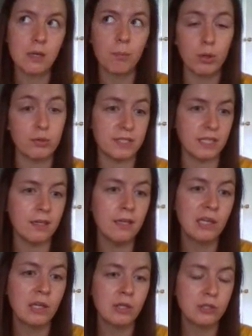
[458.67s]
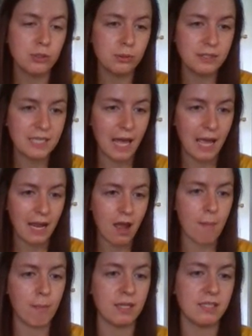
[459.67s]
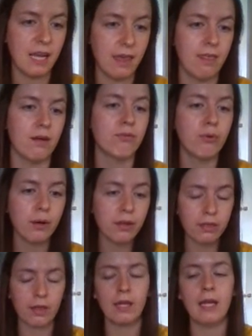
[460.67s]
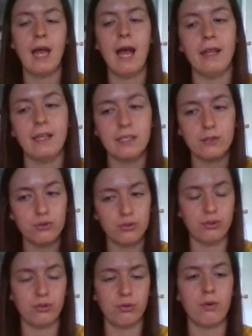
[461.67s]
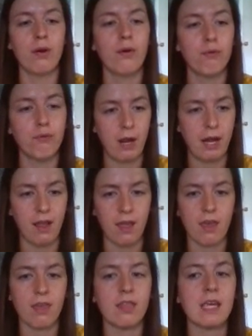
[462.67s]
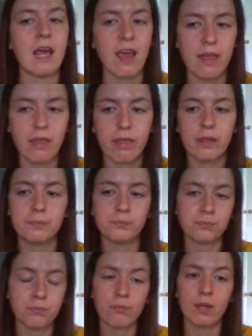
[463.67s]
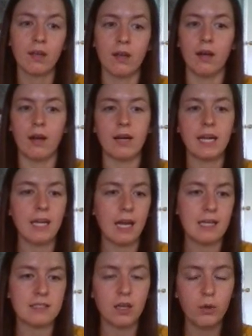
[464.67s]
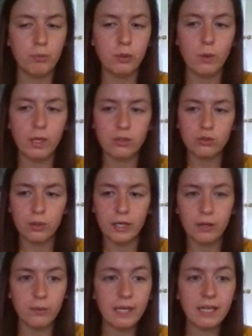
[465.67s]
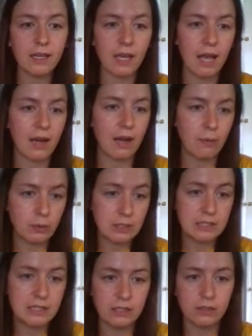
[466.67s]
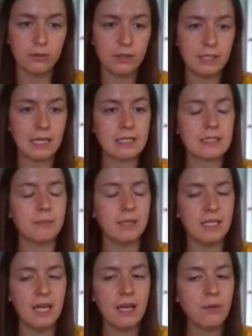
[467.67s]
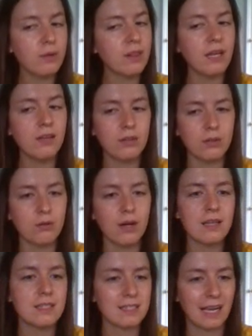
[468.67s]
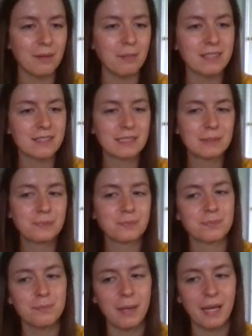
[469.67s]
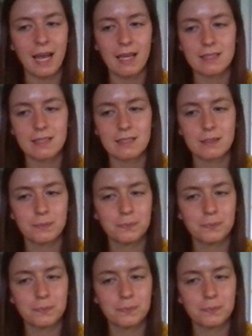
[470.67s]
posted today on Monday the 4th, and it is due Friday the 8th. All right, guys, I hope you enjoy your week, and I will see you next Monday with a new assignment. Bye, guys.